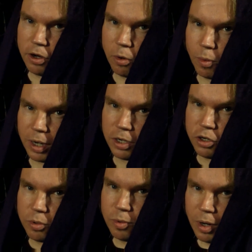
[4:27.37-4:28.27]
You don't want to
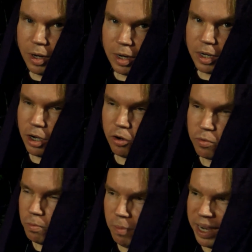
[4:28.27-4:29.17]
do, you know,
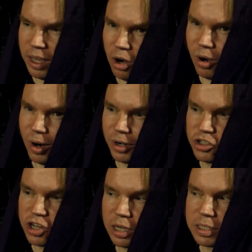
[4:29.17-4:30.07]
make it hard.
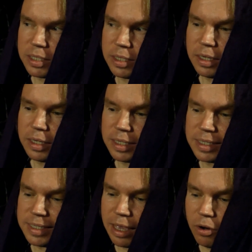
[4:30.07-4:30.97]
Just
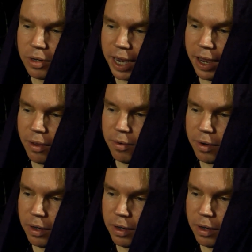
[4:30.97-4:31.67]
settle down.